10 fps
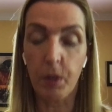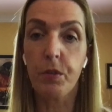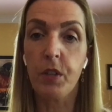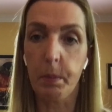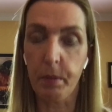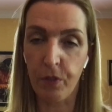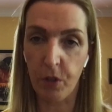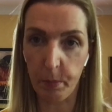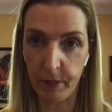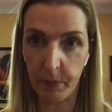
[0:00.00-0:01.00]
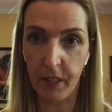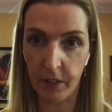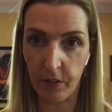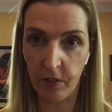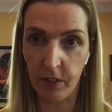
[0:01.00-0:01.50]
what type of format they
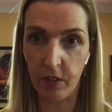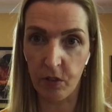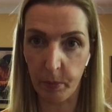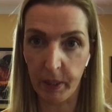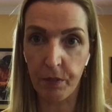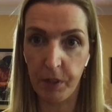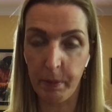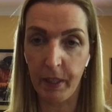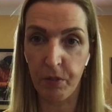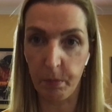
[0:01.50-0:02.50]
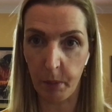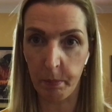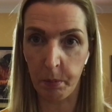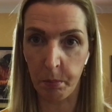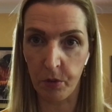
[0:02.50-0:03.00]
would like to see. So we got feedback from
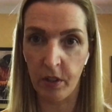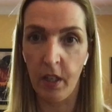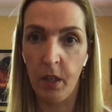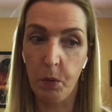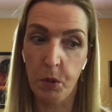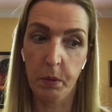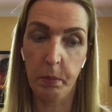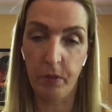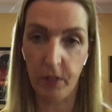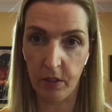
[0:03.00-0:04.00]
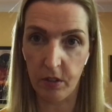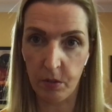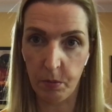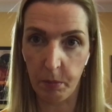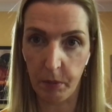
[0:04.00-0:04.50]
our members, which we
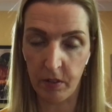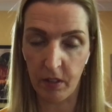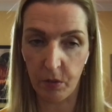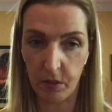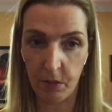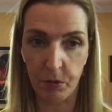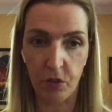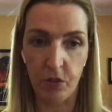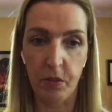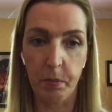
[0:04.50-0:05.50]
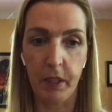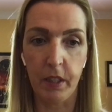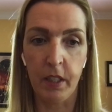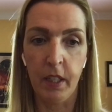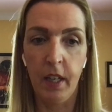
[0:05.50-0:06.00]
presented when we sat down with Justice
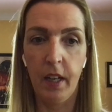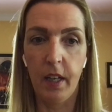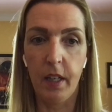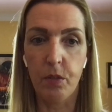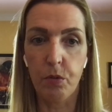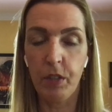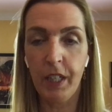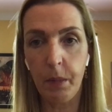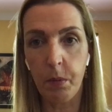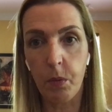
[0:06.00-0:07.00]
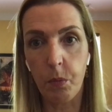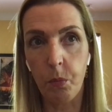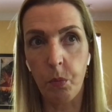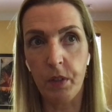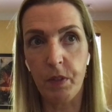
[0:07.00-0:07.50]
Meenan. And really
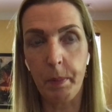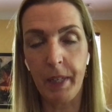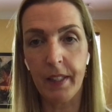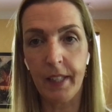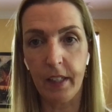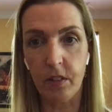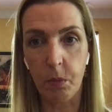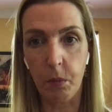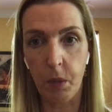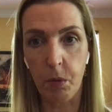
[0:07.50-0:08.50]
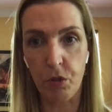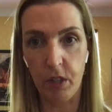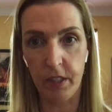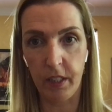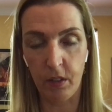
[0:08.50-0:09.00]
one of the main things that we were
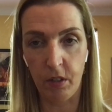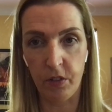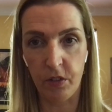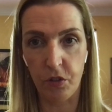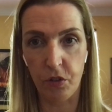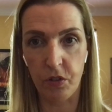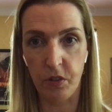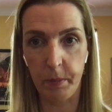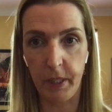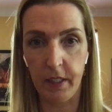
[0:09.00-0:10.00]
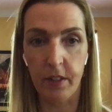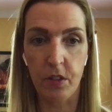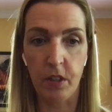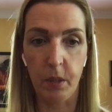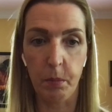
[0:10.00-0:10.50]
trying to get across to Justice Meenan
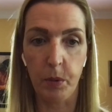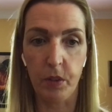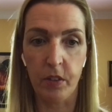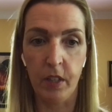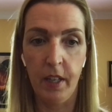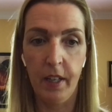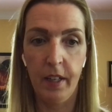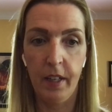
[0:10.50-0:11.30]
at the time was